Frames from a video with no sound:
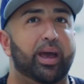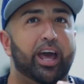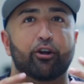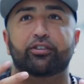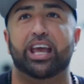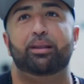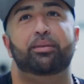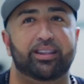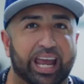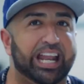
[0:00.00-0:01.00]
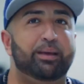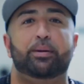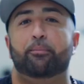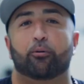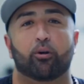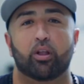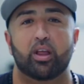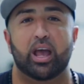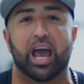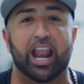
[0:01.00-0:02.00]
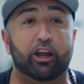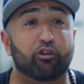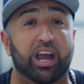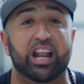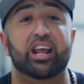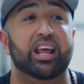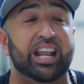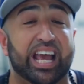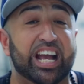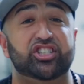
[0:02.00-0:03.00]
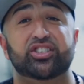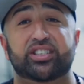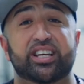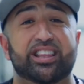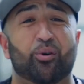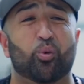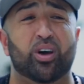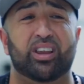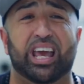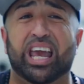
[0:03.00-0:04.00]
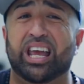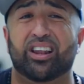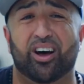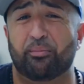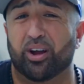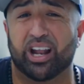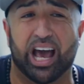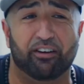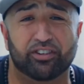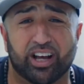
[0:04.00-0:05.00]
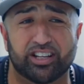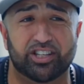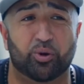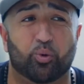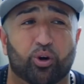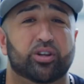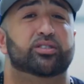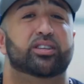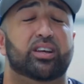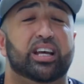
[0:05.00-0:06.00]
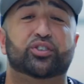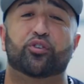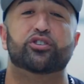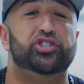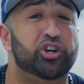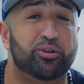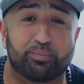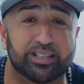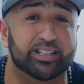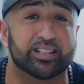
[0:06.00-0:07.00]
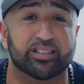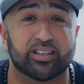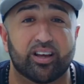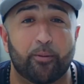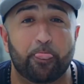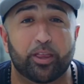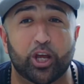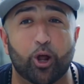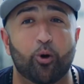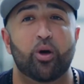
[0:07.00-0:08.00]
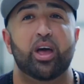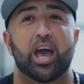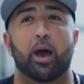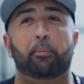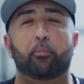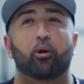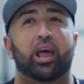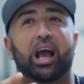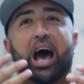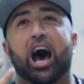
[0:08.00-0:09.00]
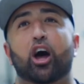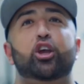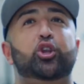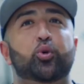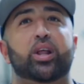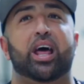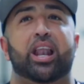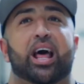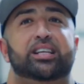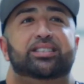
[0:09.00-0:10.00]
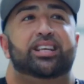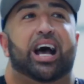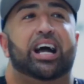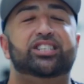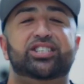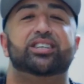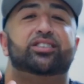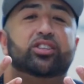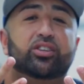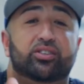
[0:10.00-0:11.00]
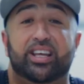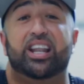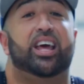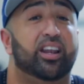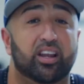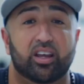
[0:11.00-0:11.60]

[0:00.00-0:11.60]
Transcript: entertaining, entertaining people. And I created an agency that won eight American Advertising Awards its first year in business, you know? And people are like, how do you do it? And I just said, I just did it.